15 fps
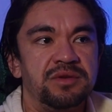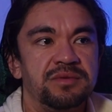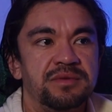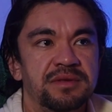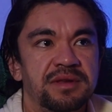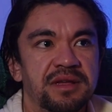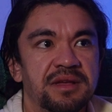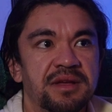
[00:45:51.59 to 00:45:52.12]

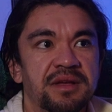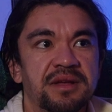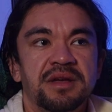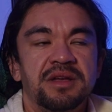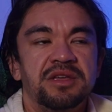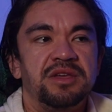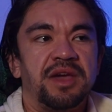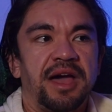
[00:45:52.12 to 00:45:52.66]
You
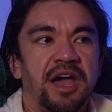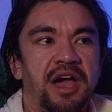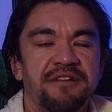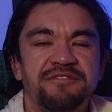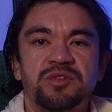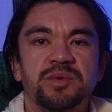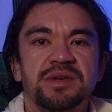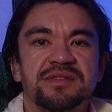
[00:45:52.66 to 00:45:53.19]

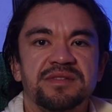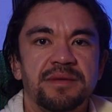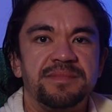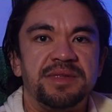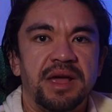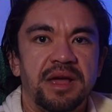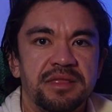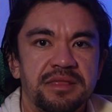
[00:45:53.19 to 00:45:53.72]
have to
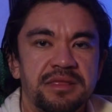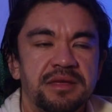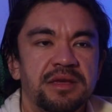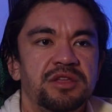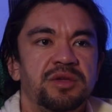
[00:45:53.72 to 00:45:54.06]
accept death.